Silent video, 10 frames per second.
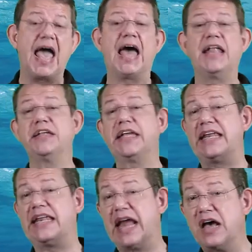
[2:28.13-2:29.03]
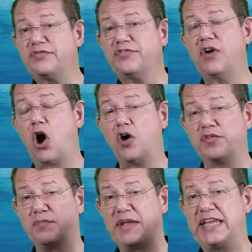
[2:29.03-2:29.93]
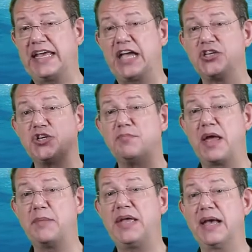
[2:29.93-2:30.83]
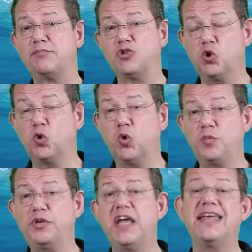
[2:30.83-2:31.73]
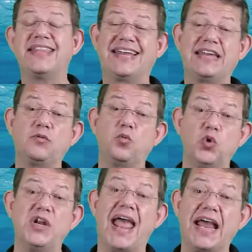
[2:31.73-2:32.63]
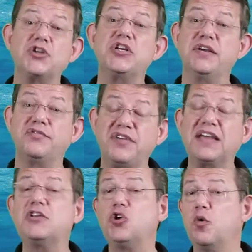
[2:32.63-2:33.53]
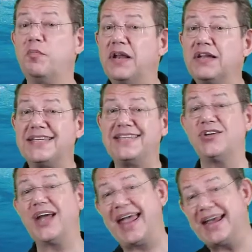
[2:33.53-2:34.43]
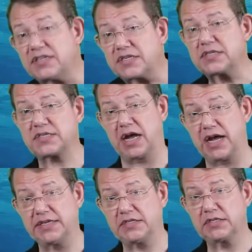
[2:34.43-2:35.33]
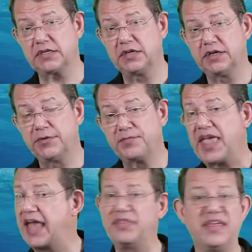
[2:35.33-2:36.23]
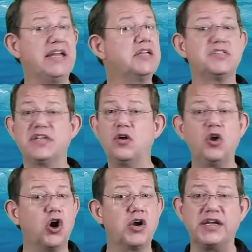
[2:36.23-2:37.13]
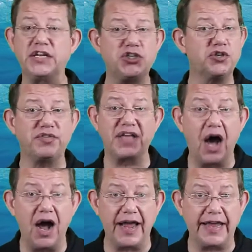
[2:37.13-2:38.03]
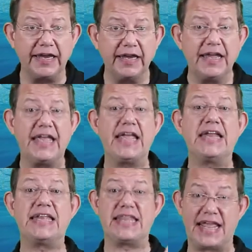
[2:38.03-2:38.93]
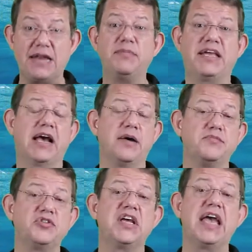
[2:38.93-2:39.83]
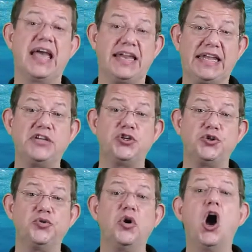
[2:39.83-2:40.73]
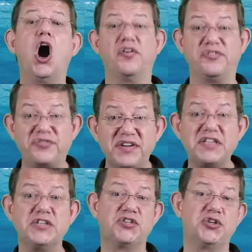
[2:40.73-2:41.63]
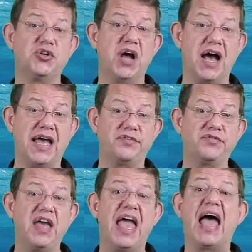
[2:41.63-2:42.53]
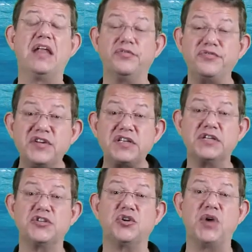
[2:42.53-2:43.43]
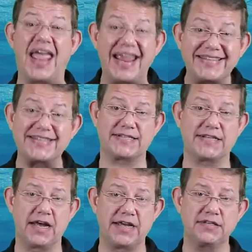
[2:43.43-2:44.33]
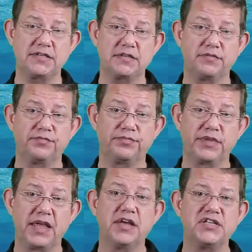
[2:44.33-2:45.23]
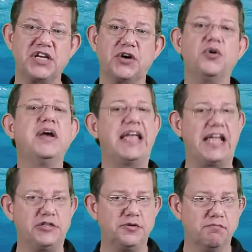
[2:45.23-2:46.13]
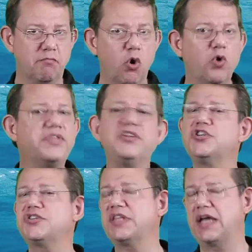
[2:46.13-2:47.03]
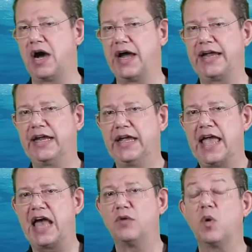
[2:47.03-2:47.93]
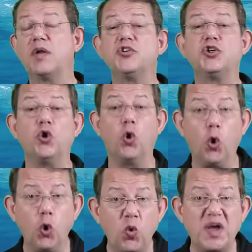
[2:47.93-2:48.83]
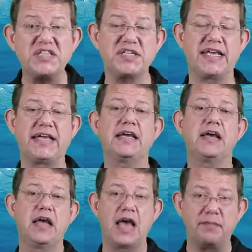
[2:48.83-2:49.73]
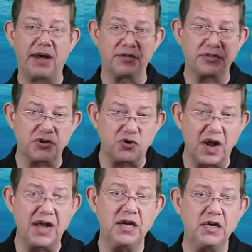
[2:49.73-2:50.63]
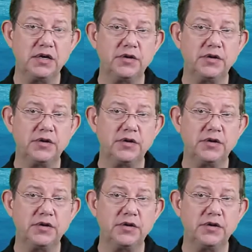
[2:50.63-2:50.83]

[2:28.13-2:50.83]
and enough of the medication may be absorbed that it would actually affect your ability to exercise. And then it's no longer an issue of the eye. It then becomes an issue of fitness to dive and fitness to exercise. So it's more than just the eye, and one should always think about the drug,